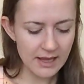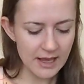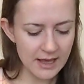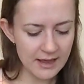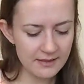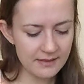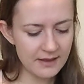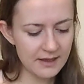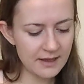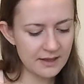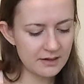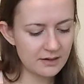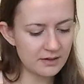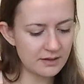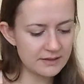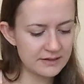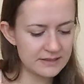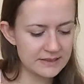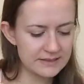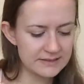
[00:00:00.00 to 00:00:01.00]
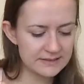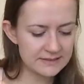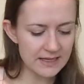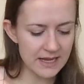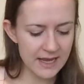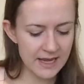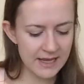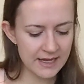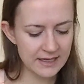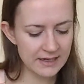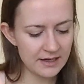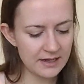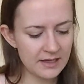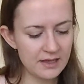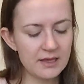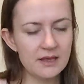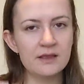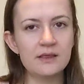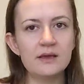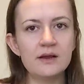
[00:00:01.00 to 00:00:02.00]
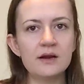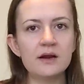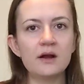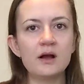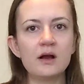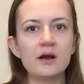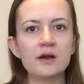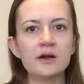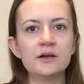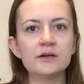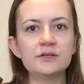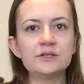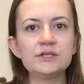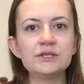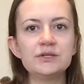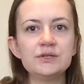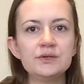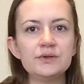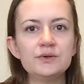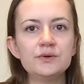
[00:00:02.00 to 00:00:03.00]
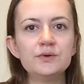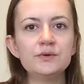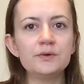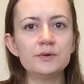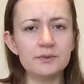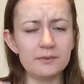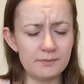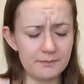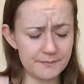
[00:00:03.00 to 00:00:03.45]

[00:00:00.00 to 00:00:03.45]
And then on this side, there are two,